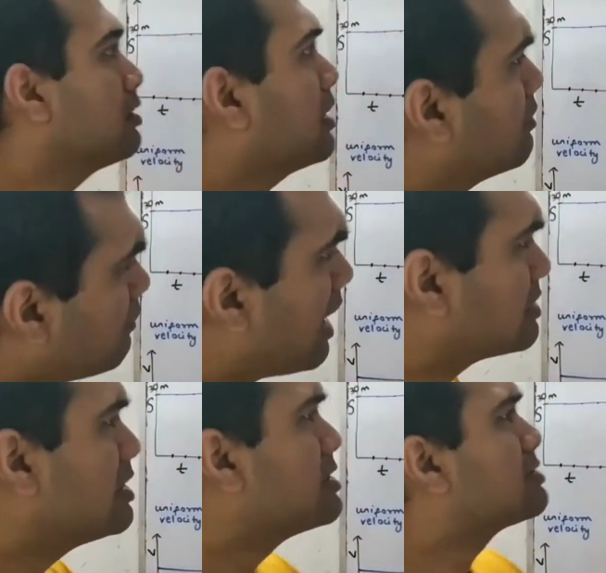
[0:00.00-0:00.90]
In
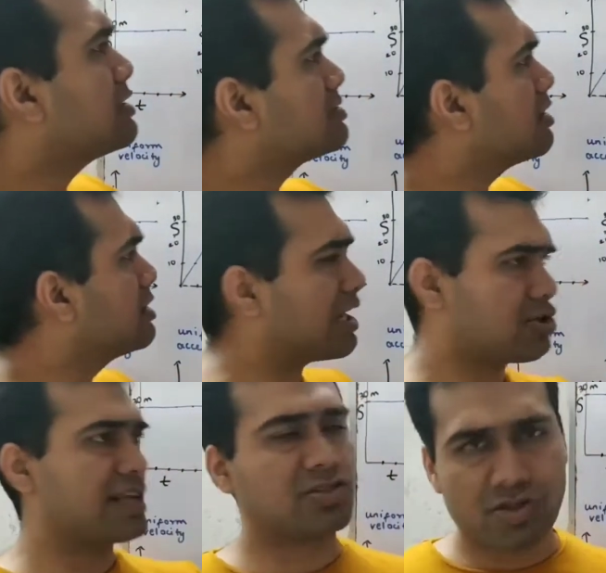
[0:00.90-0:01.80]
fact, since the
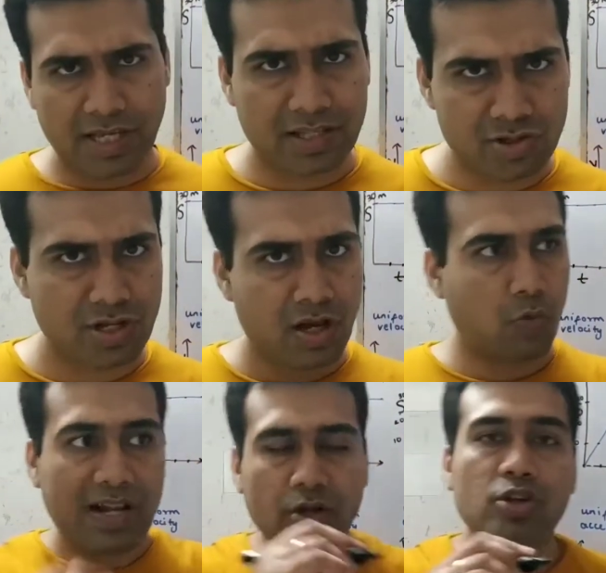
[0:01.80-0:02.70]
direction has changed, while doing